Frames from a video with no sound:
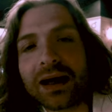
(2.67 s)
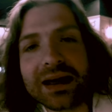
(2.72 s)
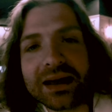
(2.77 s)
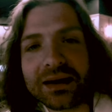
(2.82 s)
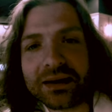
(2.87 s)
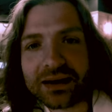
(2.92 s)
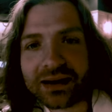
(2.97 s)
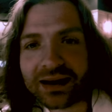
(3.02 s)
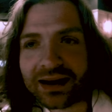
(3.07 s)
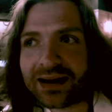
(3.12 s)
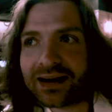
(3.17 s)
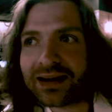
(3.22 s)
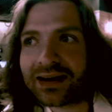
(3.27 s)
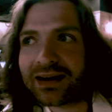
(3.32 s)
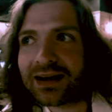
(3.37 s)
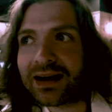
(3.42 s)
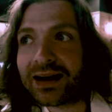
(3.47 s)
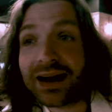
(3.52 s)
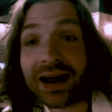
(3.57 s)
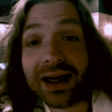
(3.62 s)
a,
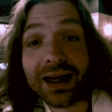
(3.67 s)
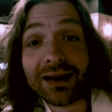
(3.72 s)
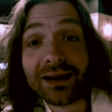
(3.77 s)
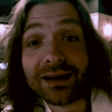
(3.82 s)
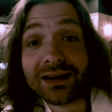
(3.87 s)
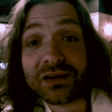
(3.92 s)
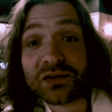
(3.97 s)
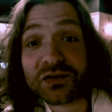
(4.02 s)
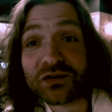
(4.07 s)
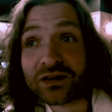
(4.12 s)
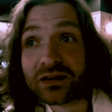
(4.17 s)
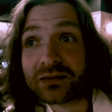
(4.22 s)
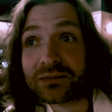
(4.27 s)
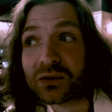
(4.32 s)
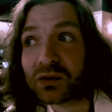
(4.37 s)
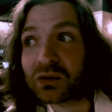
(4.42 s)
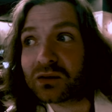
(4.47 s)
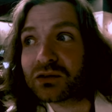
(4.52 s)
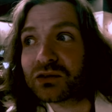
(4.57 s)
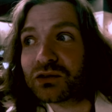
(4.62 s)
uh, an English
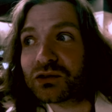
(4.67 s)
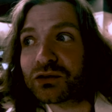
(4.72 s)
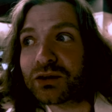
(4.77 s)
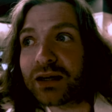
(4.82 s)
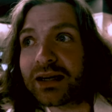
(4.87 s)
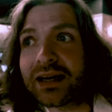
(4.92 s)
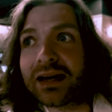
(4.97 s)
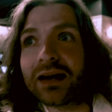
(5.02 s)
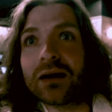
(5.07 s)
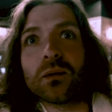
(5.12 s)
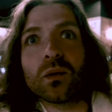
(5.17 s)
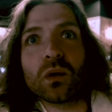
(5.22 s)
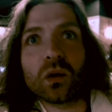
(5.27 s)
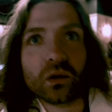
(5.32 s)
film called Treading